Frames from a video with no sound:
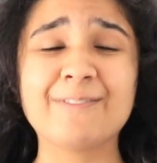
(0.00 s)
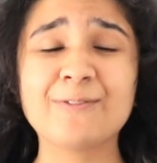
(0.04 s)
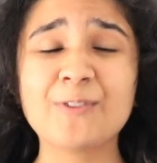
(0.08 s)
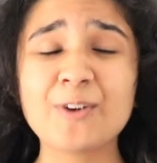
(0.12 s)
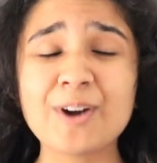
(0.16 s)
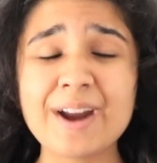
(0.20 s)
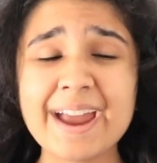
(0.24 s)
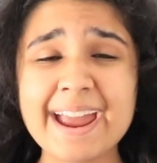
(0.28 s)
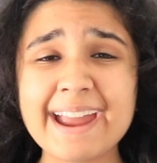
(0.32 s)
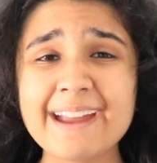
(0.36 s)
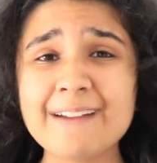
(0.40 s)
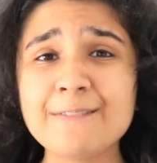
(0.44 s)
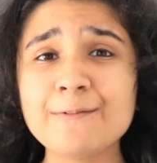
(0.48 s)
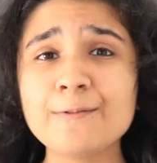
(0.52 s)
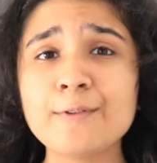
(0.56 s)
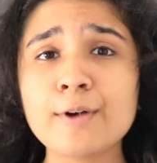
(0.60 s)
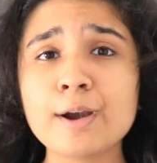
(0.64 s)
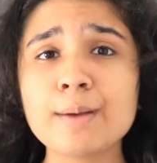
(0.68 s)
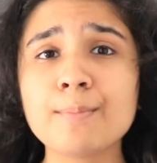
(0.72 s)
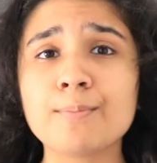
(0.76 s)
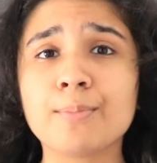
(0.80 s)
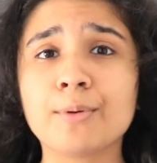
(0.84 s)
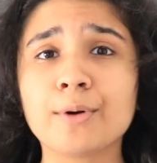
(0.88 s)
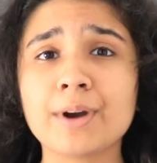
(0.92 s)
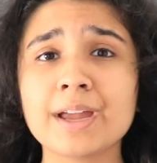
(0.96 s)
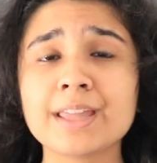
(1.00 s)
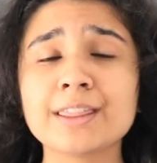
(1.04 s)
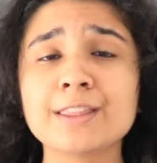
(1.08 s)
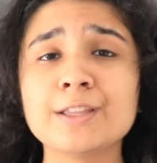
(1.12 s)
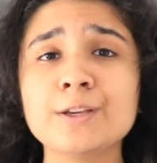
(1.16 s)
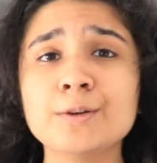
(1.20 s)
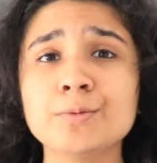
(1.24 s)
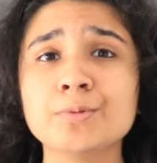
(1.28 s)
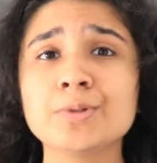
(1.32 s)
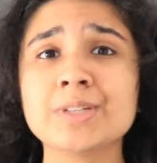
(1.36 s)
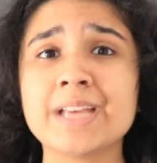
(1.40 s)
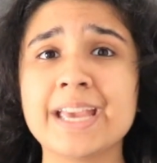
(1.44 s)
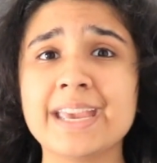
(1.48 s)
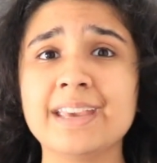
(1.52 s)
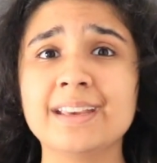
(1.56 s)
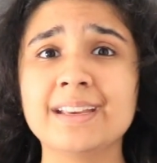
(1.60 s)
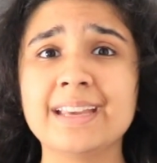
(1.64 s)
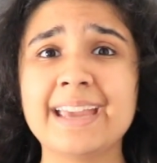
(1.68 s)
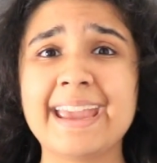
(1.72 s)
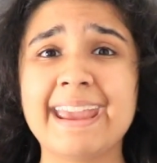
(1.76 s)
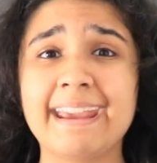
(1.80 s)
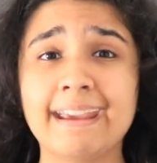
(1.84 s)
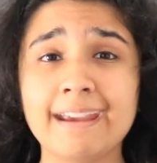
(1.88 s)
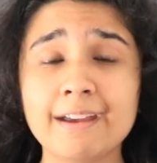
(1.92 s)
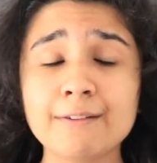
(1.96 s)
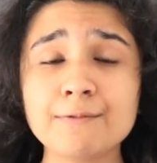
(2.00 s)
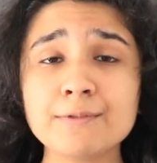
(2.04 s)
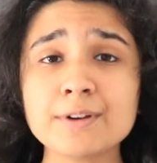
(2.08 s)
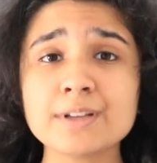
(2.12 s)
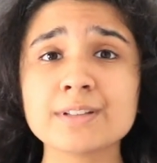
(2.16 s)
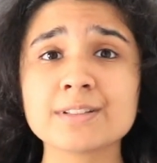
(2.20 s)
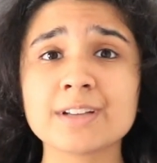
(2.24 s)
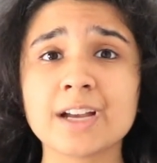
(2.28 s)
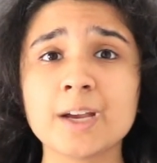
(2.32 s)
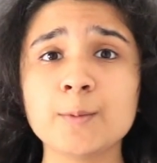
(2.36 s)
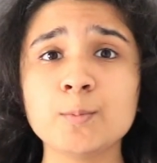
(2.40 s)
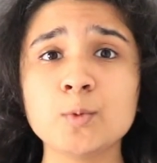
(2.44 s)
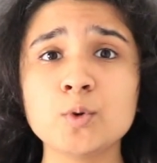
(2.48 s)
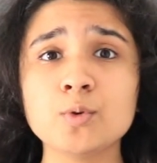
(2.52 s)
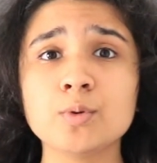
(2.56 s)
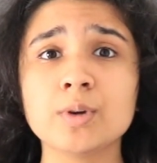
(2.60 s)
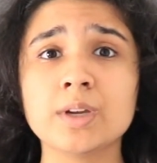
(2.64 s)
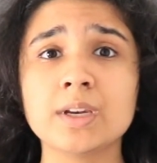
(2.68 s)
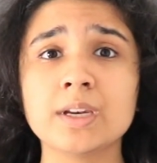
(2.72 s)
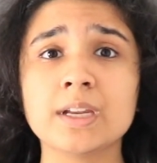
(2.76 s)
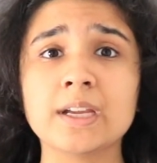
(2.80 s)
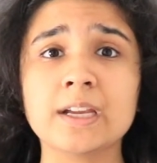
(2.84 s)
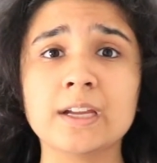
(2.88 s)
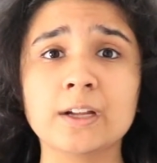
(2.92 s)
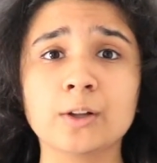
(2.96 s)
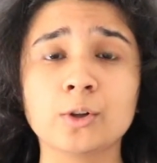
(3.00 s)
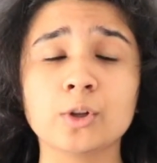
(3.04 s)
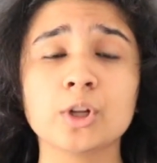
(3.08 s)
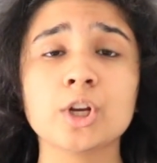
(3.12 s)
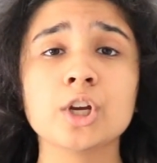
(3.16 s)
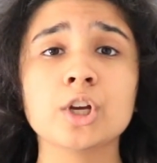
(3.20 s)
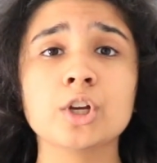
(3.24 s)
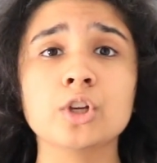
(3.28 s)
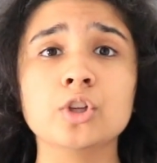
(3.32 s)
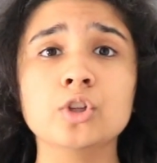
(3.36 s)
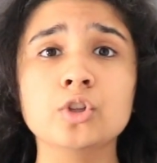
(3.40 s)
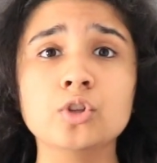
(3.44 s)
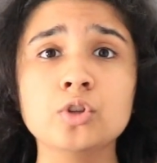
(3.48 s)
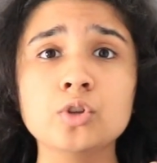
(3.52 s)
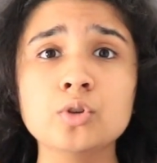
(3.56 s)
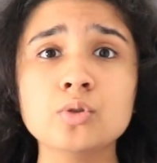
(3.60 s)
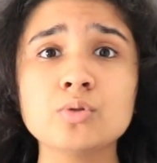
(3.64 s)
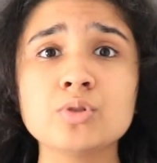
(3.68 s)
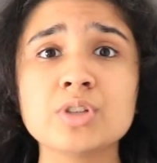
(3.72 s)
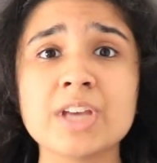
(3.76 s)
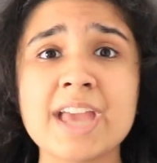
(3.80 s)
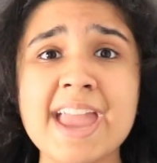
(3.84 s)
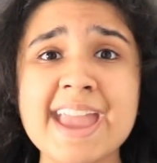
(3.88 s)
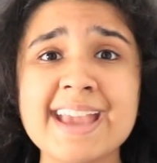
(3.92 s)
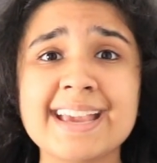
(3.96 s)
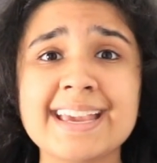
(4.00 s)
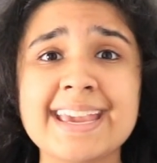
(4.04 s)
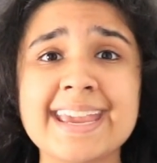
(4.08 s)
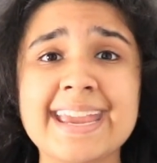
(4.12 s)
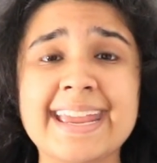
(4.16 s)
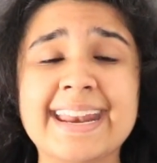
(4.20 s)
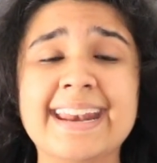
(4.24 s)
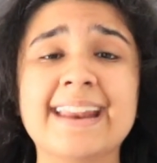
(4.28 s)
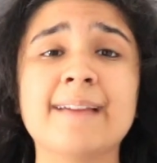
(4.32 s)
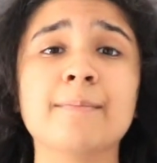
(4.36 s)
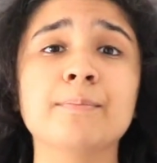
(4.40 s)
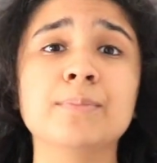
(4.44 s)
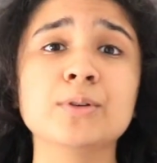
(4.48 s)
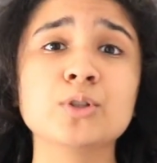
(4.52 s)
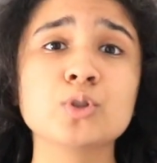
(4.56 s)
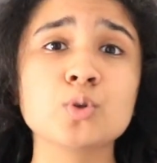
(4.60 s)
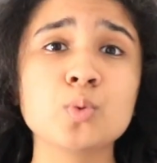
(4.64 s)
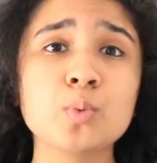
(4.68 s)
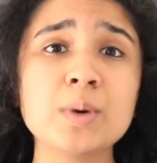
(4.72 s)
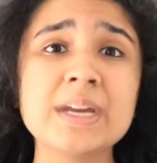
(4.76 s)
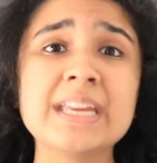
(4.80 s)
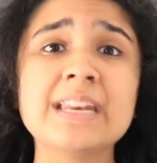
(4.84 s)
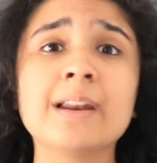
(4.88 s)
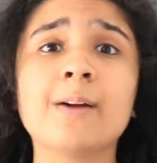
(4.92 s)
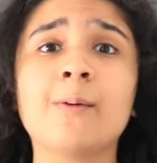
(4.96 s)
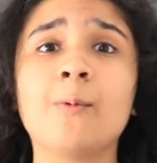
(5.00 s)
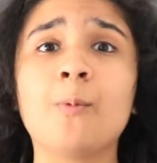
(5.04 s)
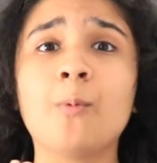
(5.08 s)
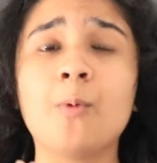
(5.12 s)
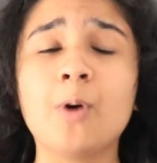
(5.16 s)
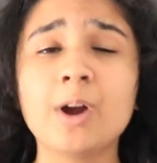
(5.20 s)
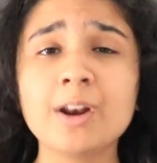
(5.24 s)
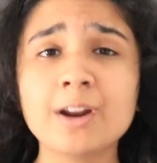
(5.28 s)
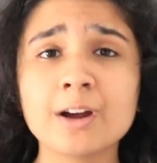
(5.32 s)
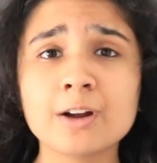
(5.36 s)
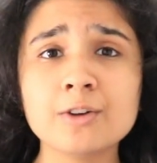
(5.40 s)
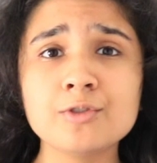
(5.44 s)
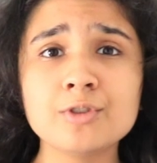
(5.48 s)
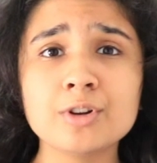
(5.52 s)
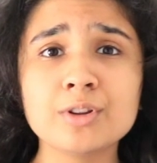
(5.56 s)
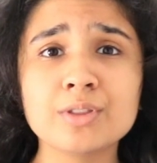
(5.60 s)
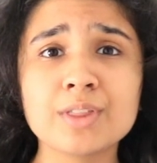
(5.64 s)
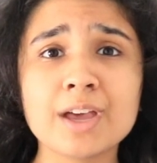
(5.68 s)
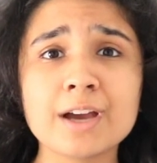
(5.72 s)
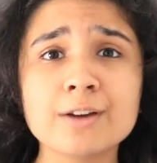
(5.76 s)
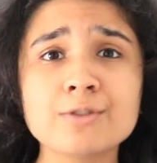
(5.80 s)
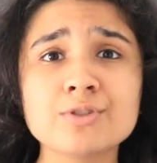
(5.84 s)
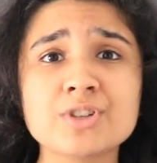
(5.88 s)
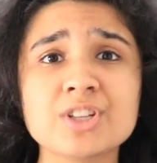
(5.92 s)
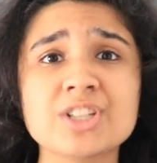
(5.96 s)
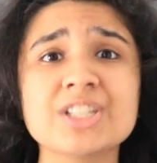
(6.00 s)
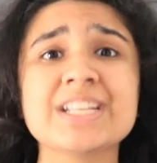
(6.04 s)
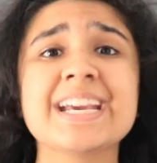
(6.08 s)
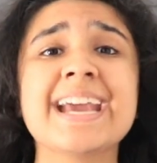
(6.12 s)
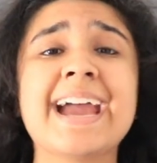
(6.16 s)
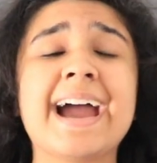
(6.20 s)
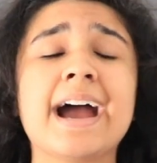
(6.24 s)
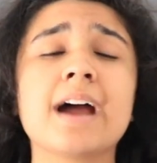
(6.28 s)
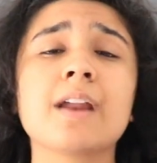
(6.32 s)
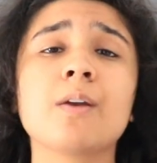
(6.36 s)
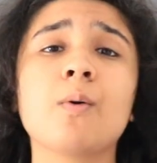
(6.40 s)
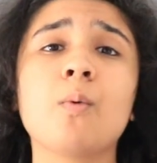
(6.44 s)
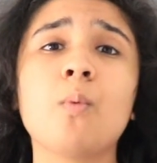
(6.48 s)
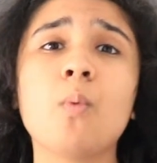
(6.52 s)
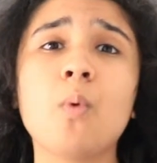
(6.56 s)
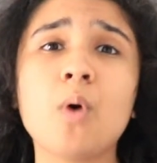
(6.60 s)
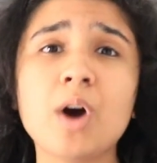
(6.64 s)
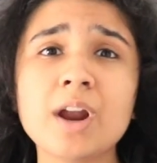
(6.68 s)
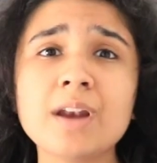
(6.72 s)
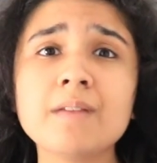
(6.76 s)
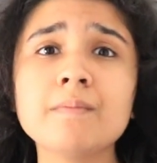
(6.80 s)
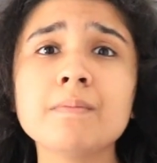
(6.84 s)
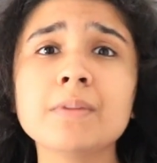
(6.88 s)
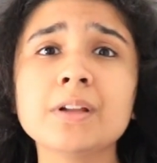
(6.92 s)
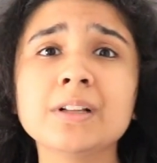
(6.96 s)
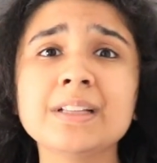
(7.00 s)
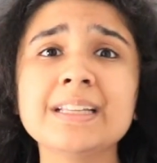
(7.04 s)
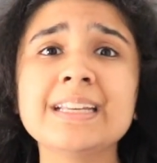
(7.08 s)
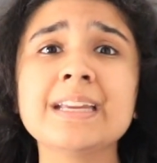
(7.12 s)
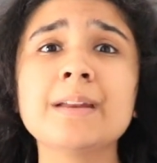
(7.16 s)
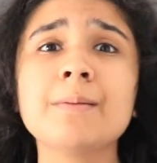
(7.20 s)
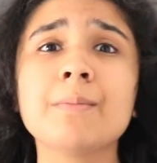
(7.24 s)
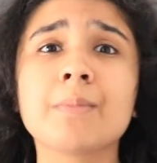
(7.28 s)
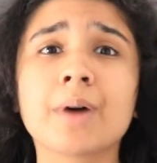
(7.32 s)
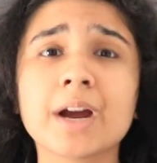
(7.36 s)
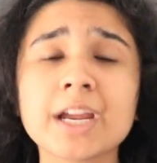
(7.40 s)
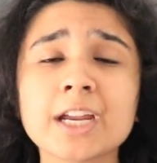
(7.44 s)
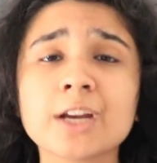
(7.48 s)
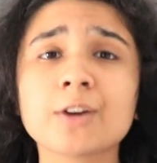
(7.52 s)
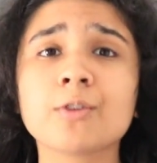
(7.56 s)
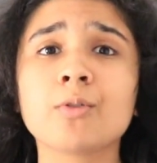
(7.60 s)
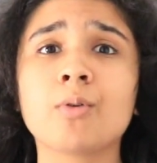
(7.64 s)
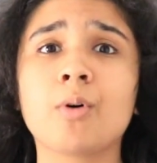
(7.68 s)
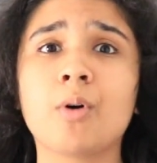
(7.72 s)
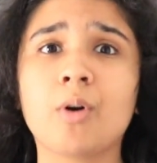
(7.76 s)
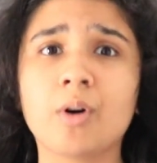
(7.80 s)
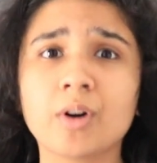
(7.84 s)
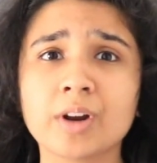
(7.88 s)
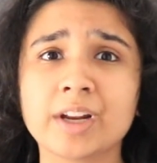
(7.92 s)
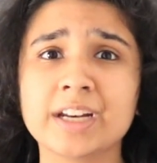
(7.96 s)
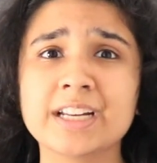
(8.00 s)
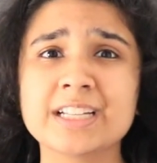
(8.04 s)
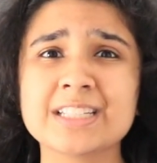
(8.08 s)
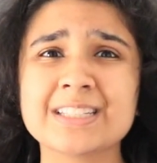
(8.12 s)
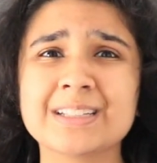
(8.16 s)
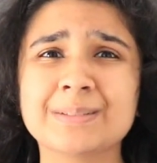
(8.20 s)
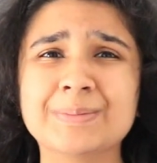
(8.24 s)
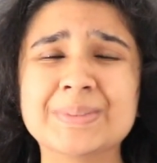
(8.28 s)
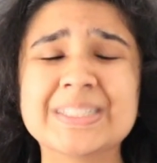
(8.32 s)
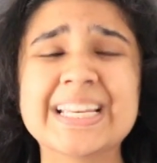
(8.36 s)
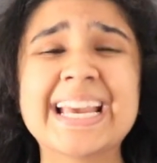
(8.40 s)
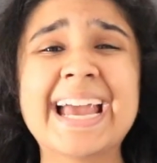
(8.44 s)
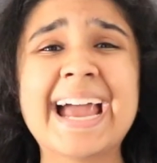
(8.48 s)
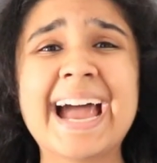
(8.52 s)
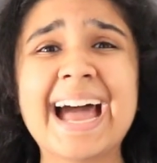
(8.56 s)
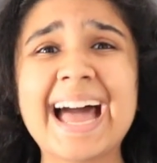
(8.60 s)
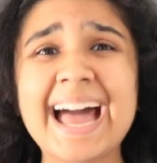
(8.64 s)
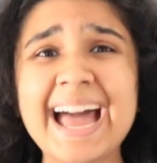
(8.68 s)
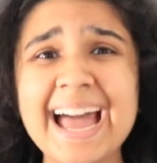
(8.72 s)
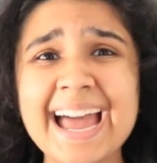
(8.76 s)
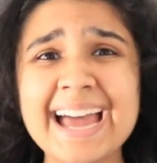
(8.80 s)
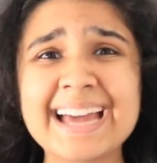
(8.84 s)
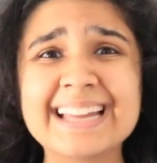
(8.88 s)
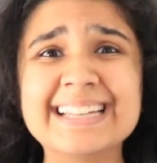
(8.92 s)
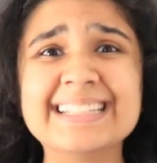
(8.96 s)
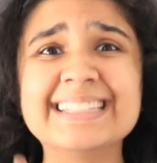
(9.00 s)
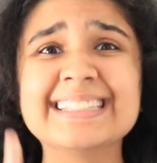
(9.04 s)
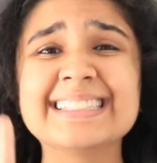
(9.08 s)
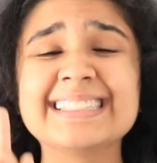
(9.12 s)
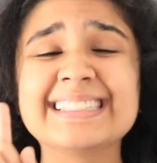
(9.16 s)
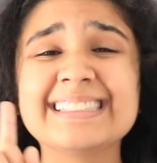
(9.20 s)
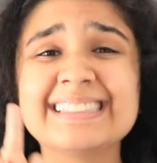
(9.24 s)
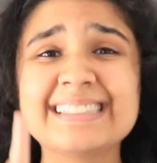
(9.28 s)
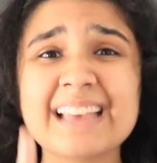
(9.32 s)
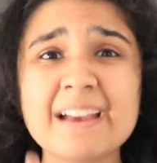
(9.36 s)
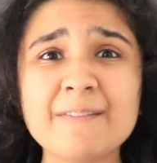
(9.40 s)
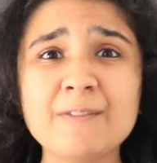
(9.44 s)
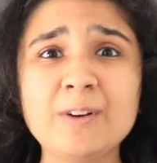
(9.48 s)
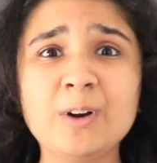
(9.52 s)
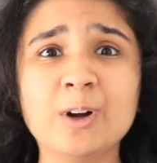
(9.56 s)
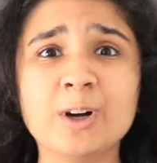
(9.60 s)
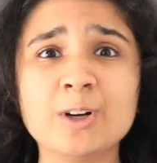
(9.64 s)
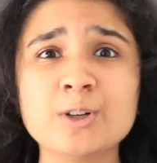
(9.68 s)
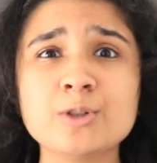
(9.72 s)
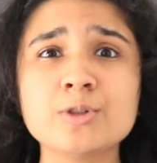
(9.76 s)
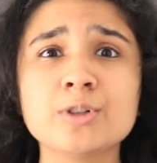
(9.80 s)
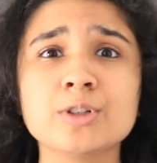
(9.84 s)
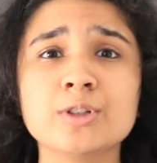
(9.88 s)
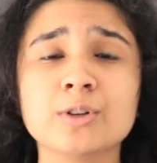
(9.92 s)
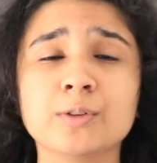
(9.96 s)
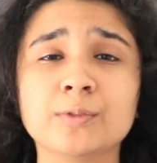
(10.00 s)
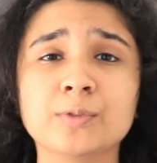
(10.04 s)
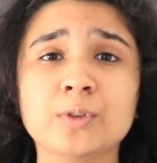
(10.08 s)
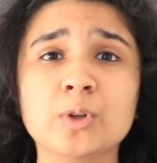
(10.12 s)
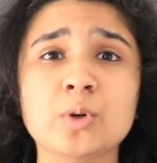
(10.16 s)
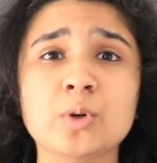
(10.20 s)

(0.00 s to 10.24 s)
for every breath you take, every time you inhale, you take in between 100,000 and 1 million microorganisms, and 700 of